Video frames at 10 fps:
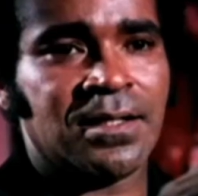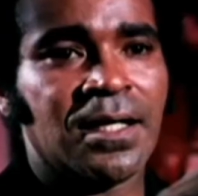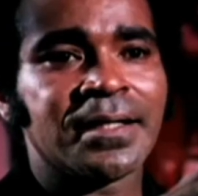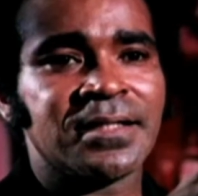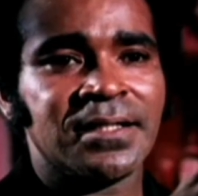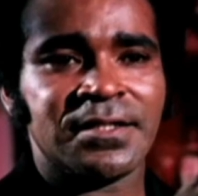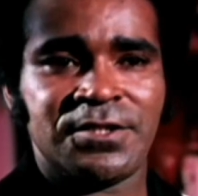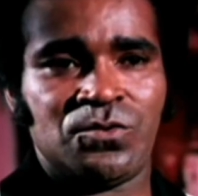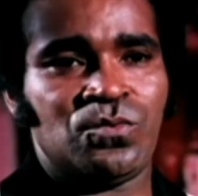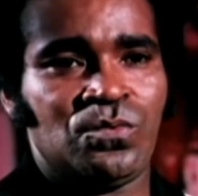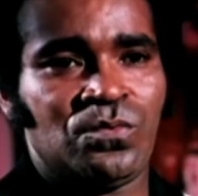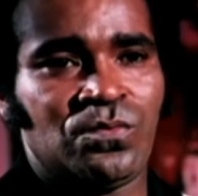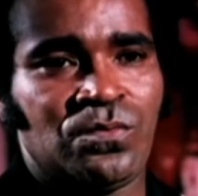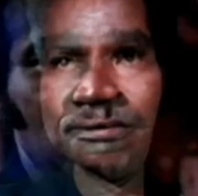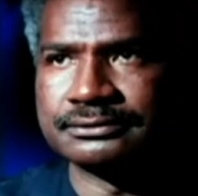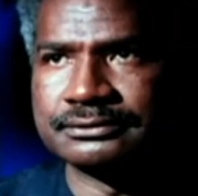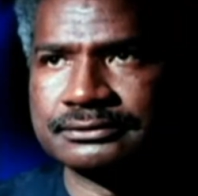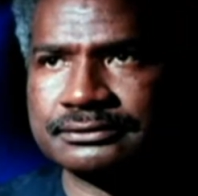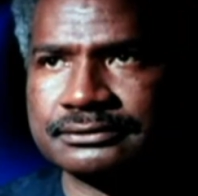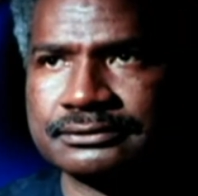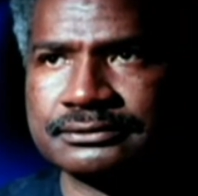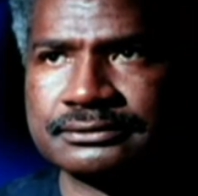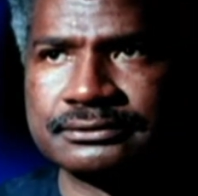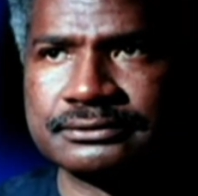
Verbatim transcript: I dig you and